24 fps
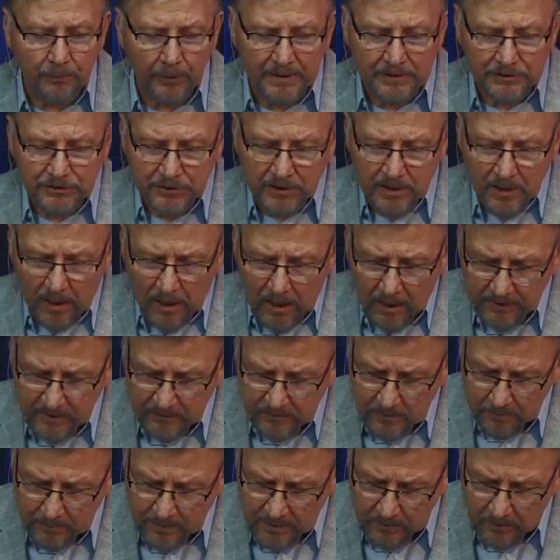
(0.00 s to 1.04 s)
brings God in
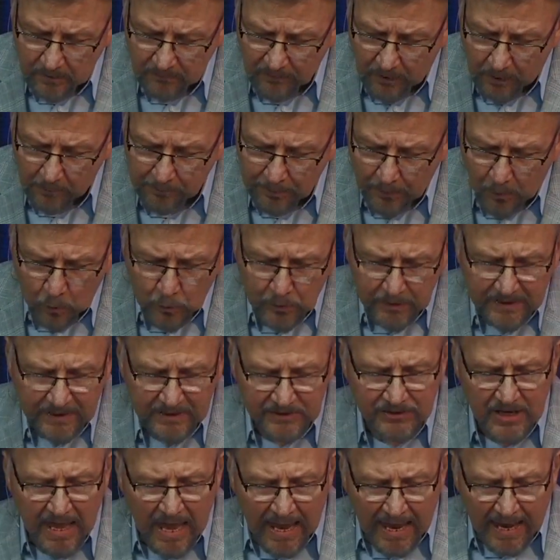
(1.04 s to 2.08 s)
the middle of our
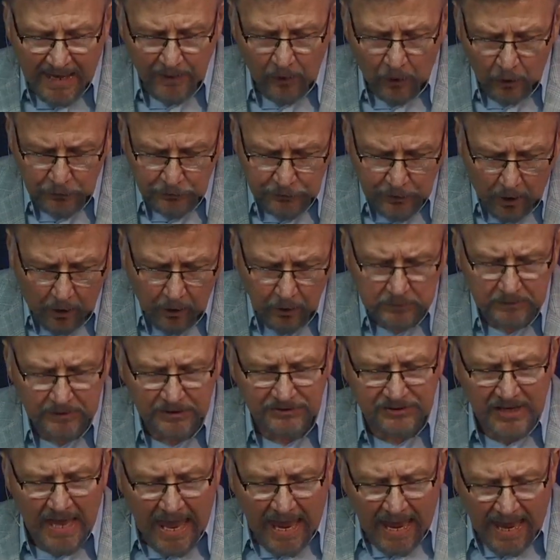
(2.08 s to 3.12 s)
brokenness and our
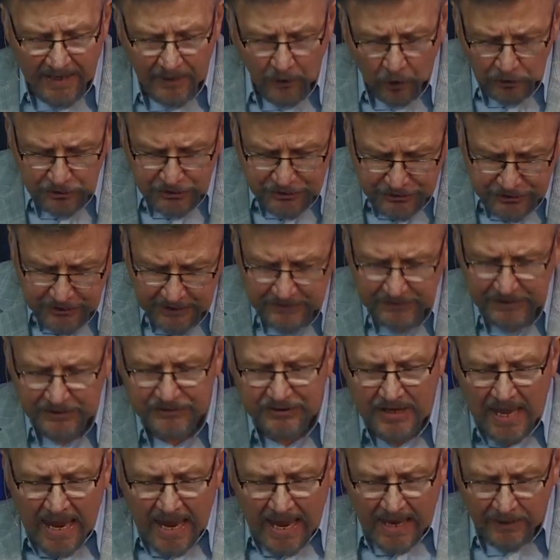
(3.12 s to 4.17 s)
darkness and our
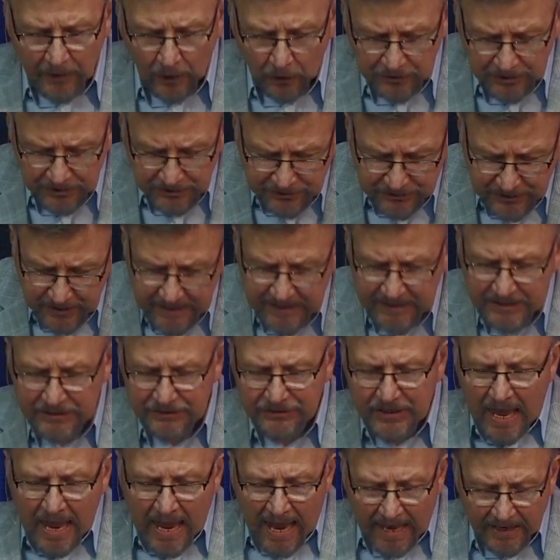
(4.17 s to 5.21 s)
sickness and our
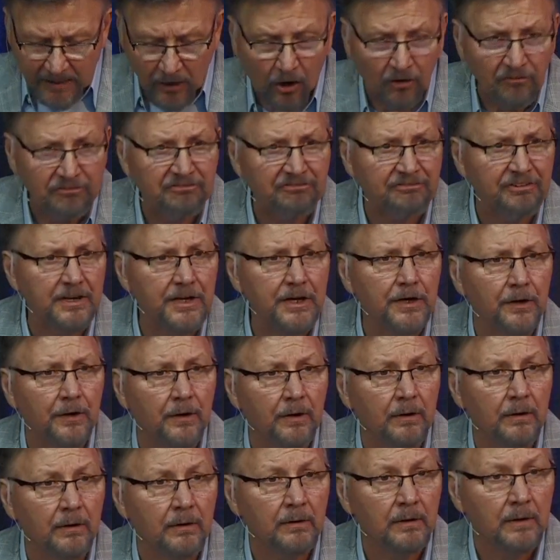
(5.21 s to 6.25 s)
disease and our
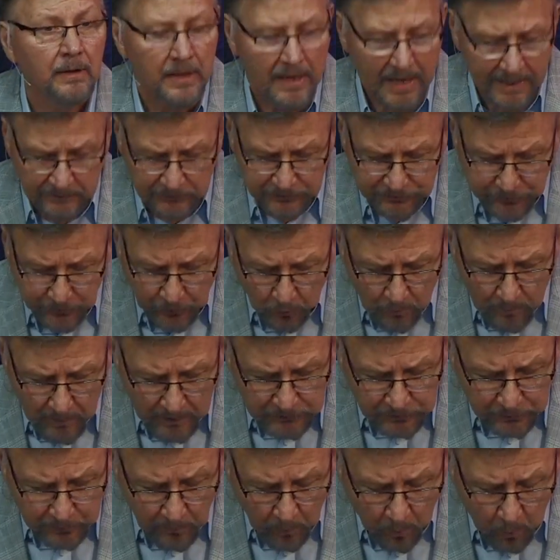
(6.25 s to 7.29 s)
fear and so
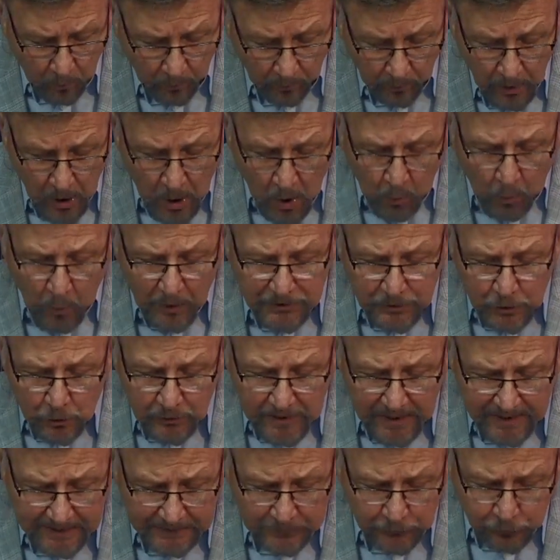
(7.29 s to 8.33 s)
much more. When you
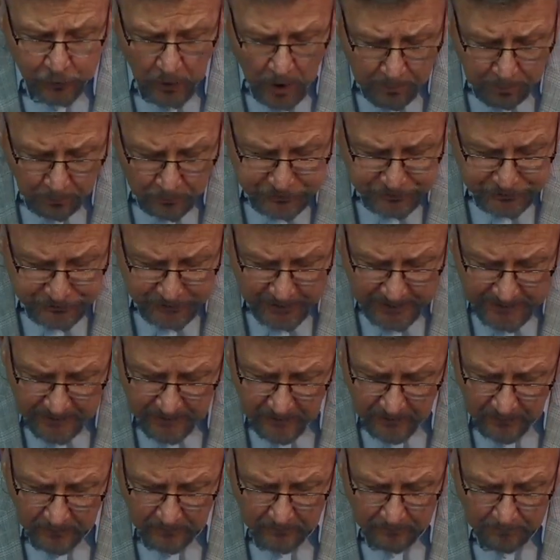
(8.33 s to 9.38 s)
get in trouble,
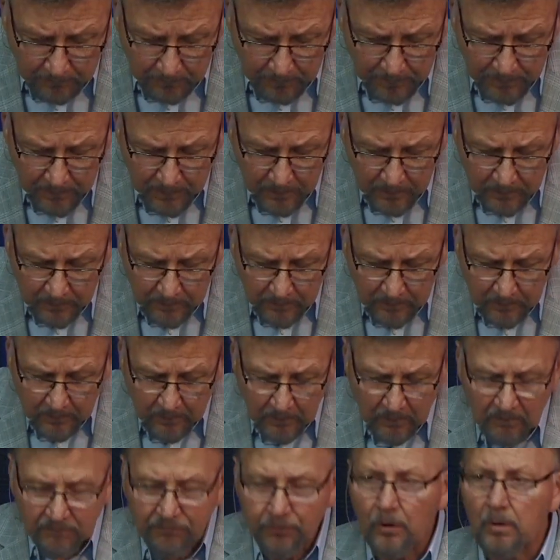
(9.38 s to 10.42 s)
sing.
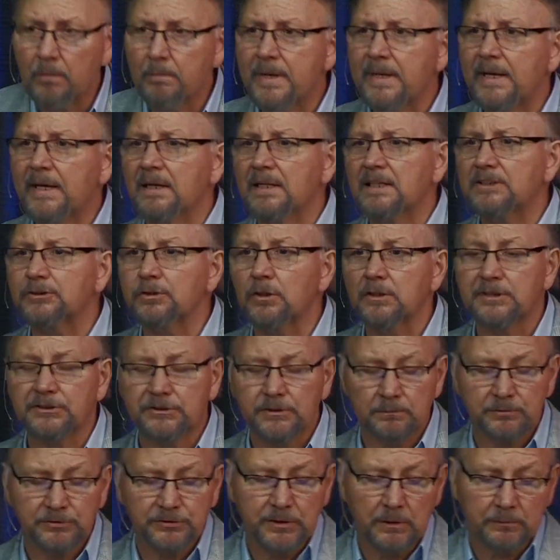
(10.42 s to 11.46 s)
For a minute, let's look at
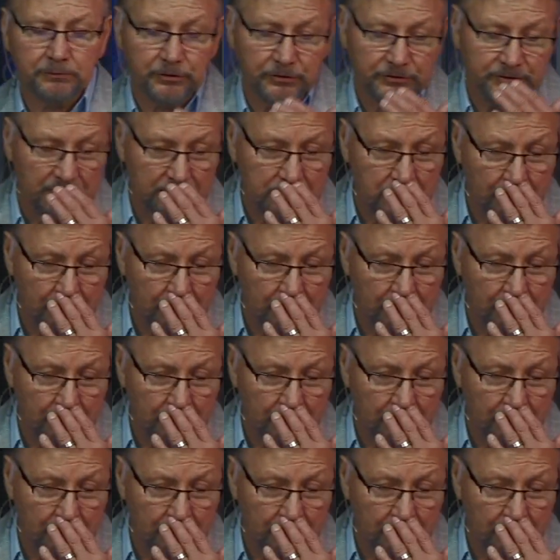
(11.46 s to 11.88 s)
some scriptures that